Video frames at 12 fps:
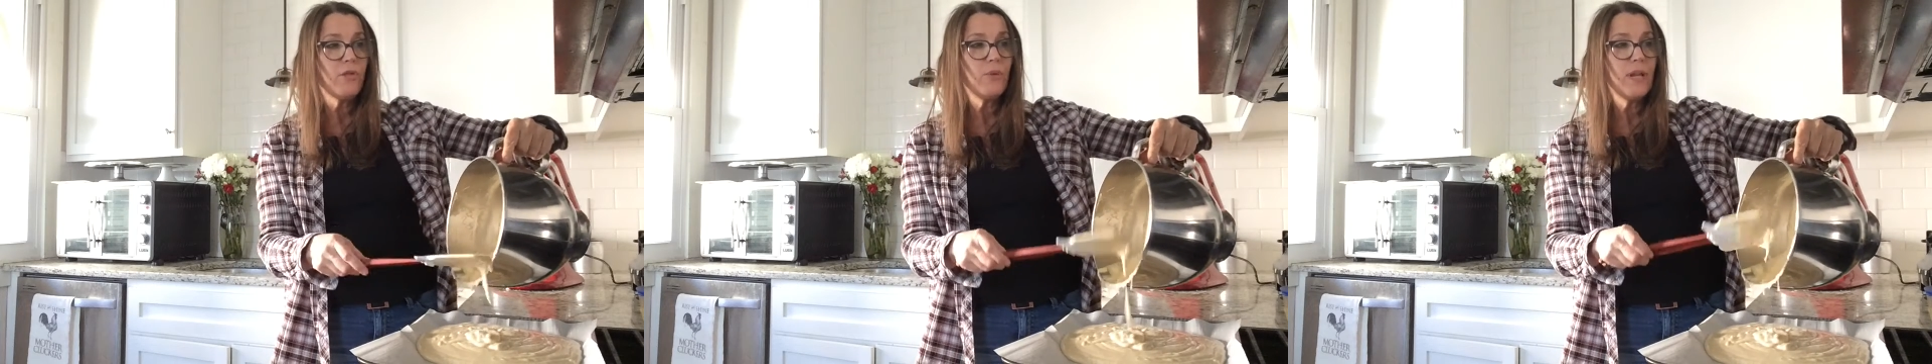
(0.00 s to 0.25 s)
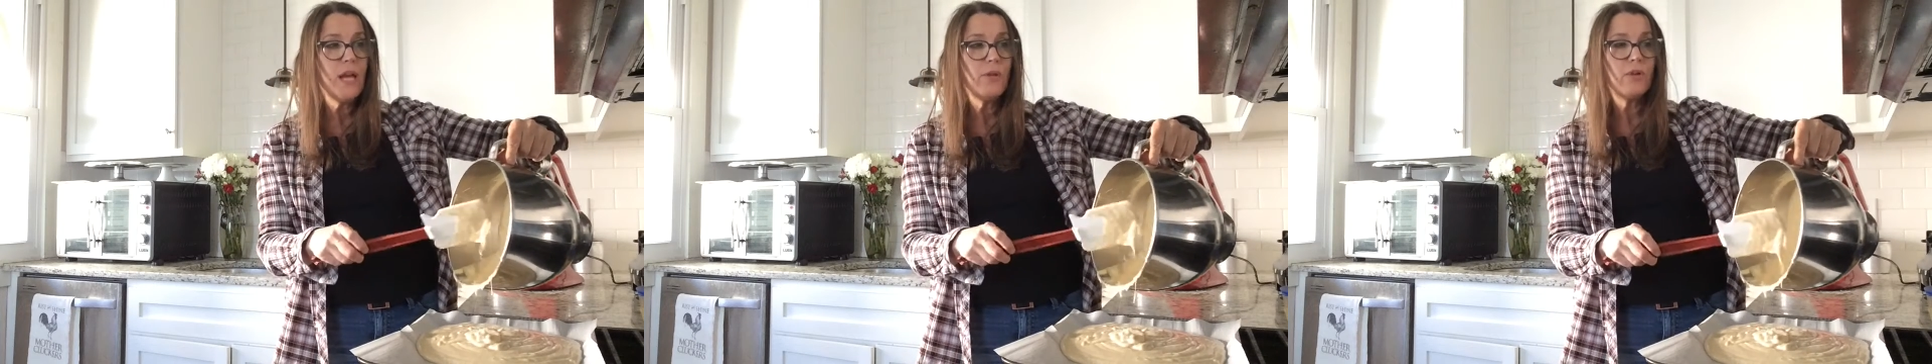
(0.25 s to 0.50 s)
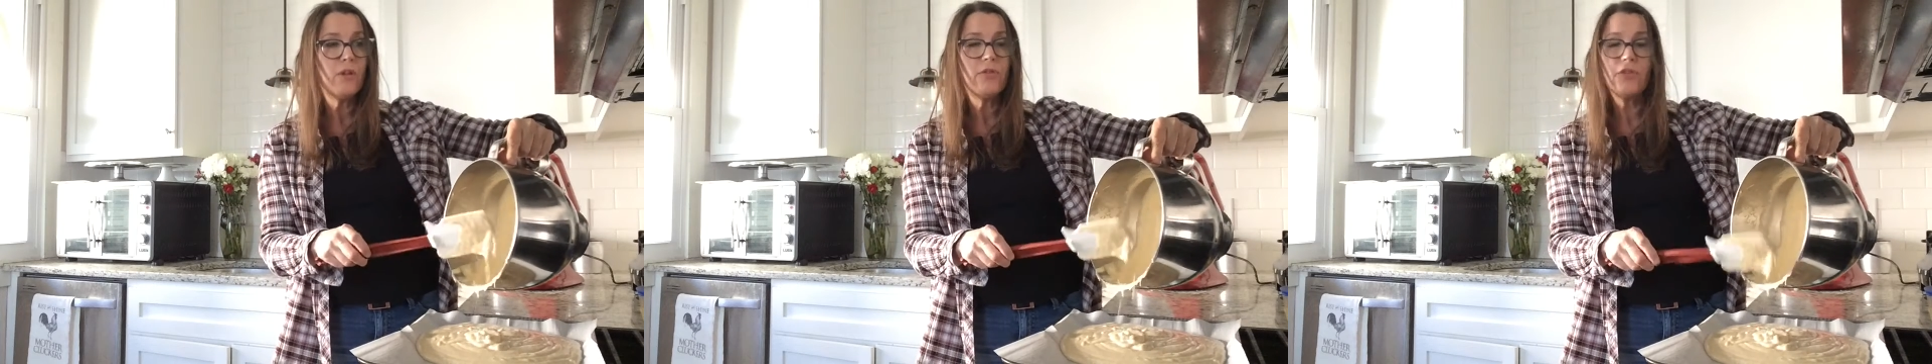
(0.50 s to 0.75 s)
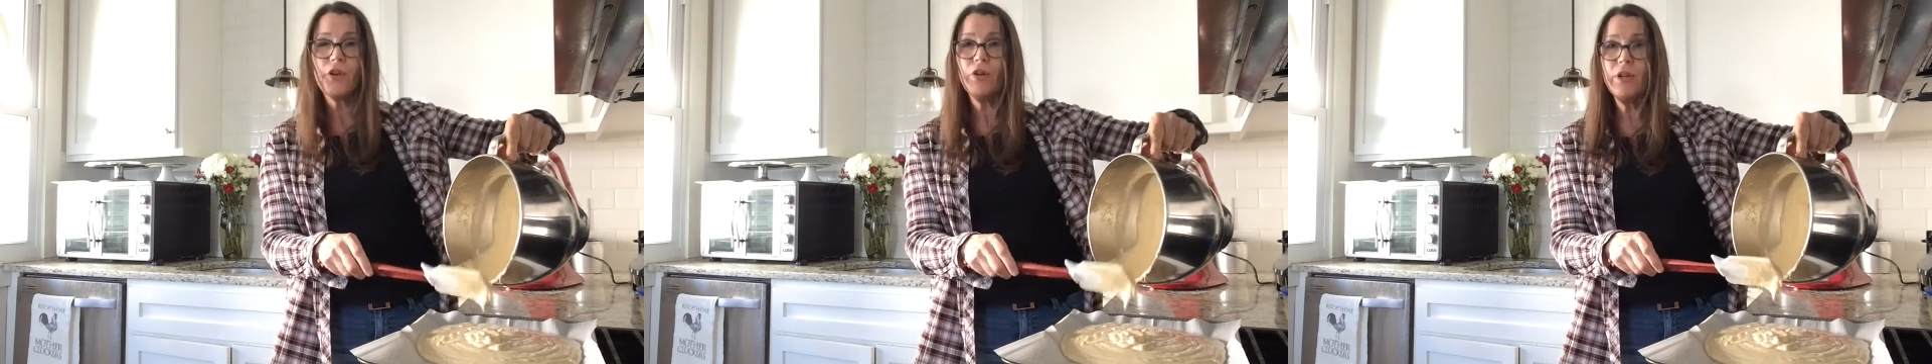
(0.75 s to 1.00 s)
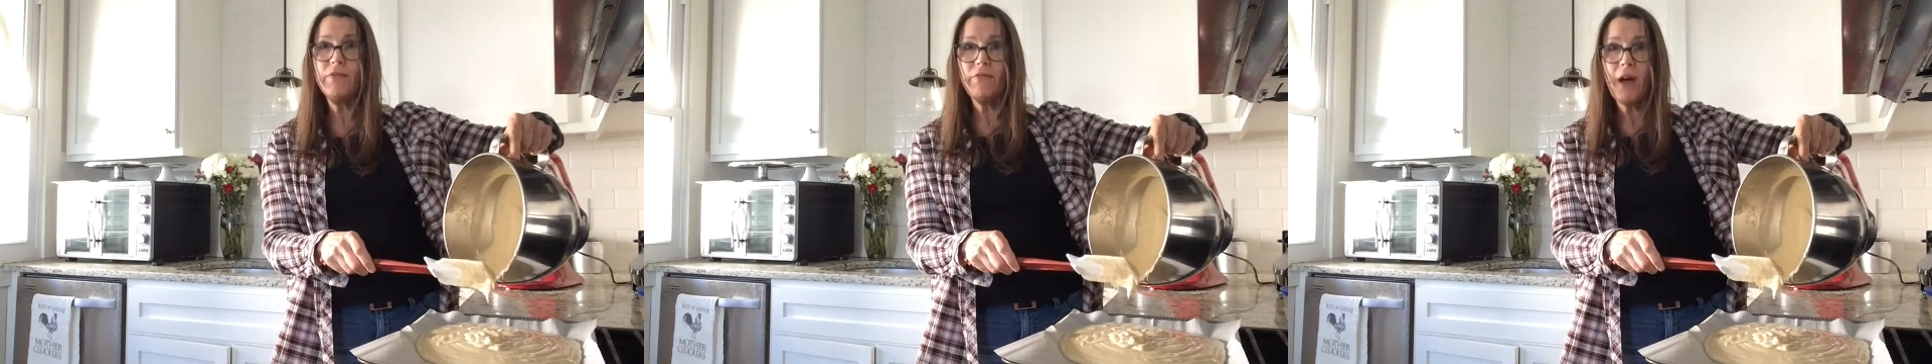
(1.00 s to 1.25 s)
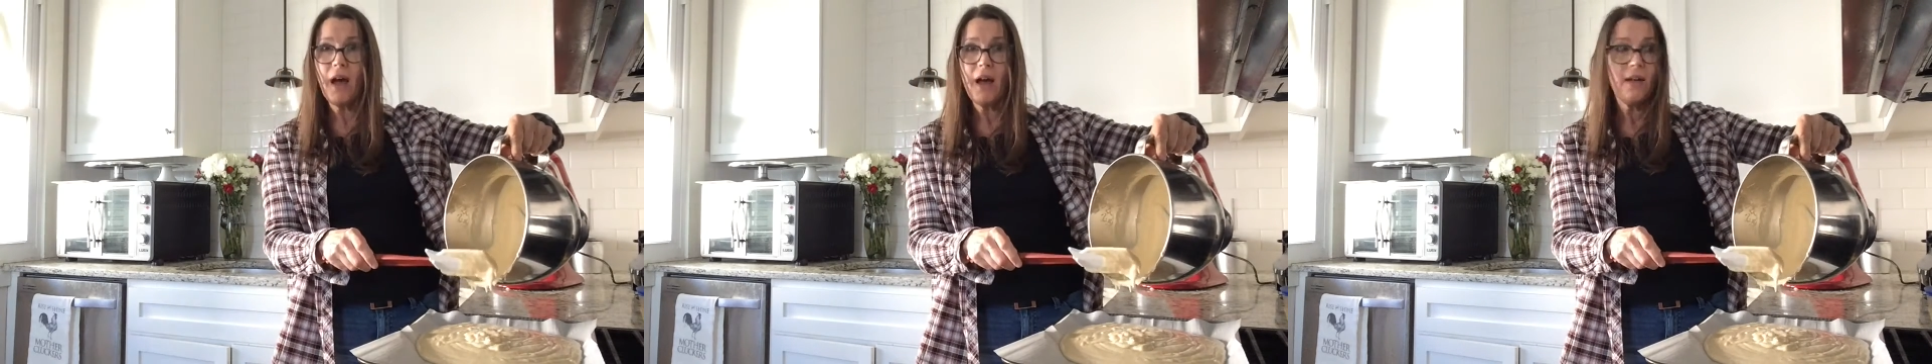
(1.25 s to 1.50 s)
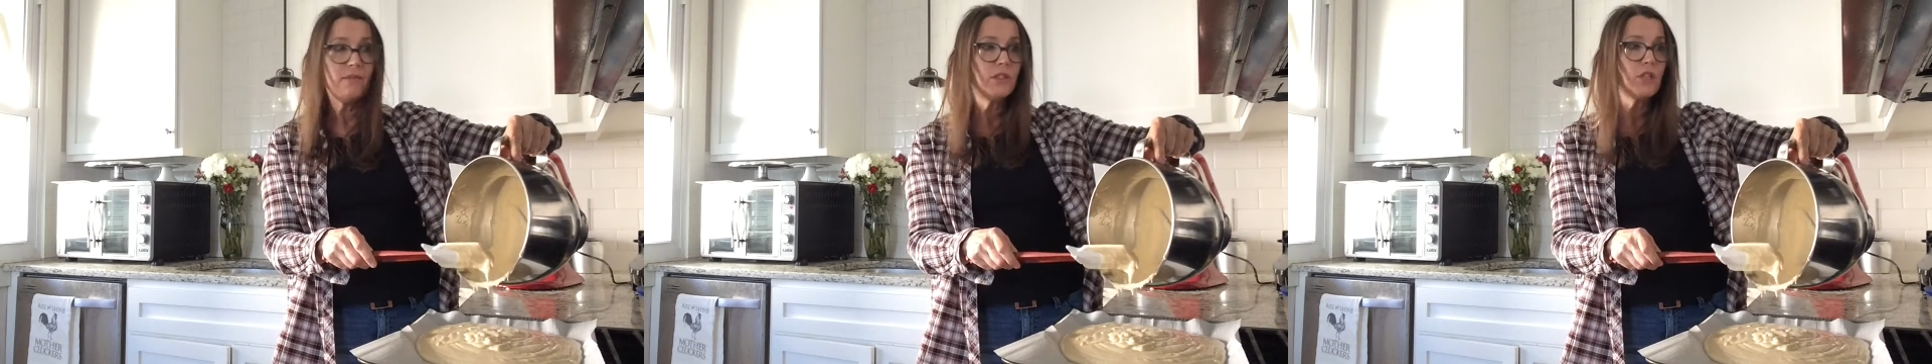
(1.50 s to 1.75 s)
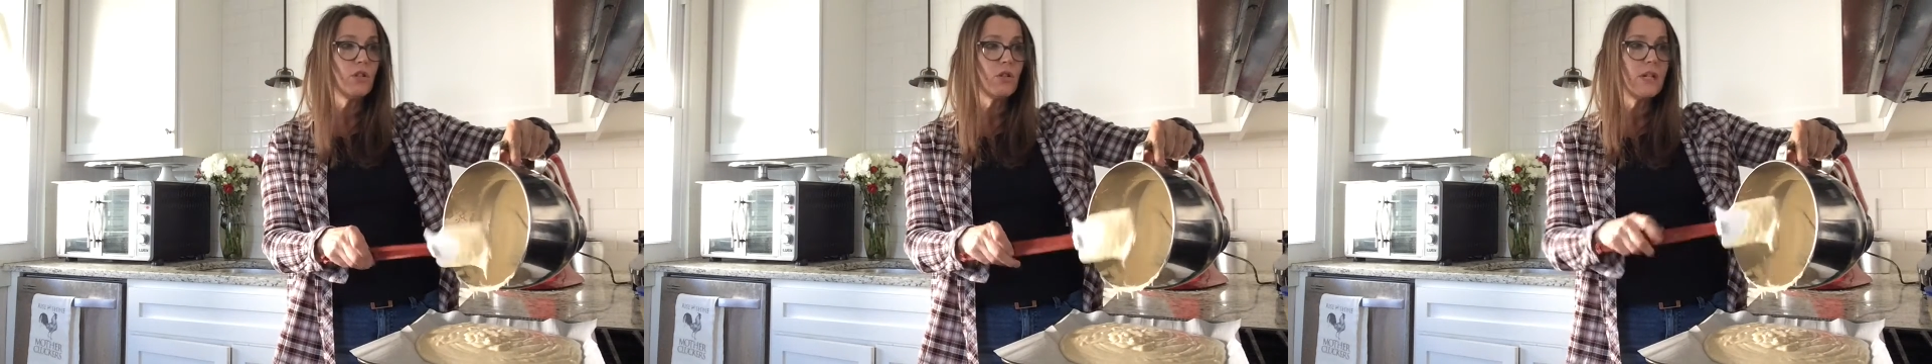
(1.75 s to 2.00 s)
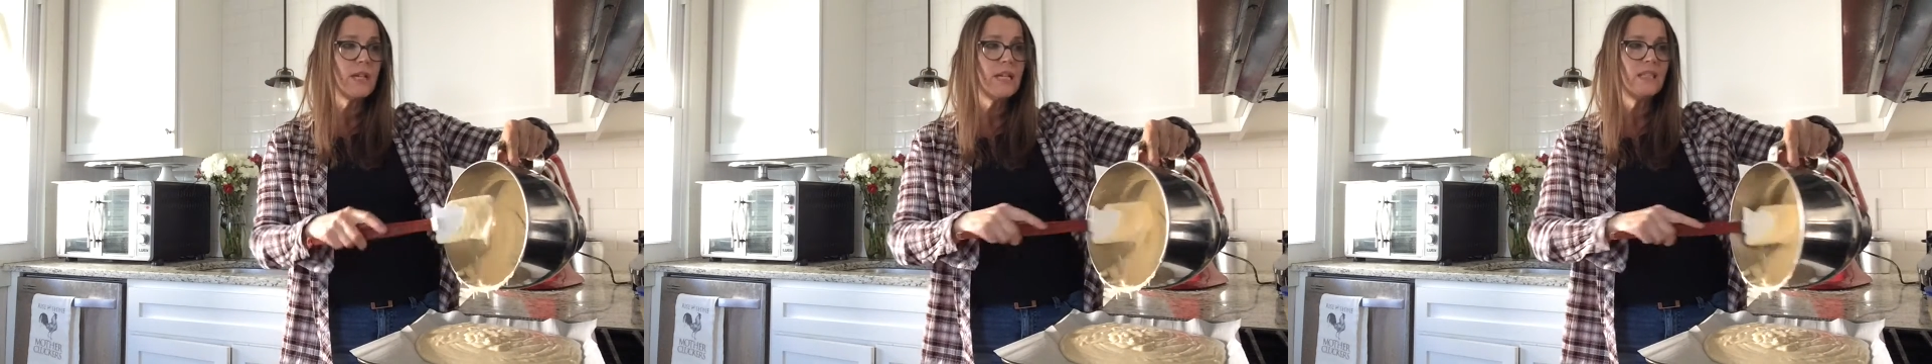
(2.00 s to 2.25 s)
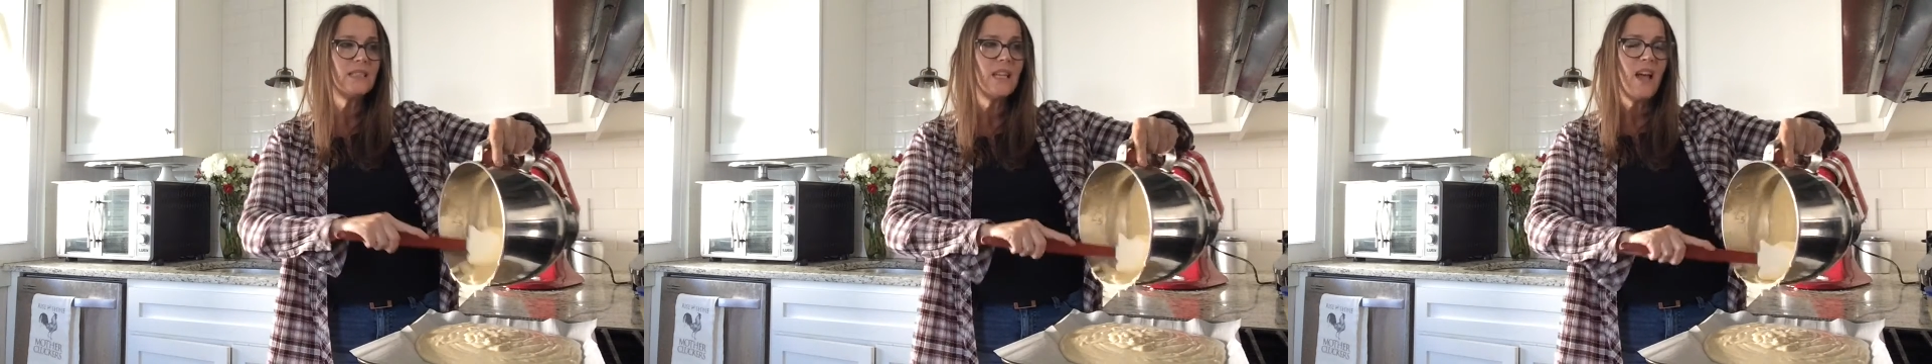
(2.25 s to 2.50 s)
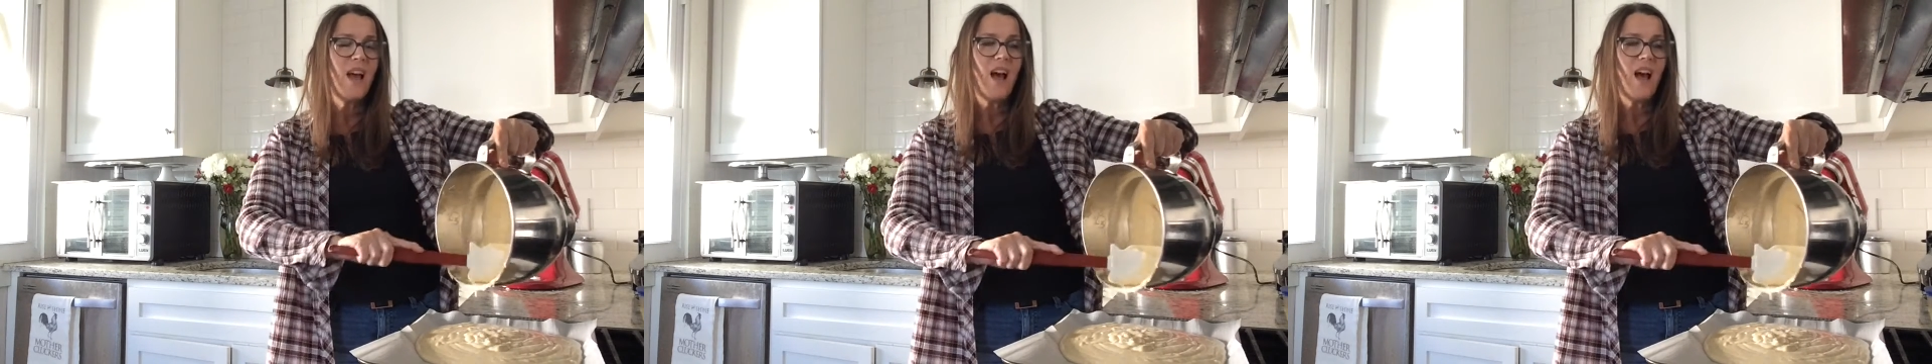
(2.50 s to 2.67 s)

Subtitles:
335 degrees.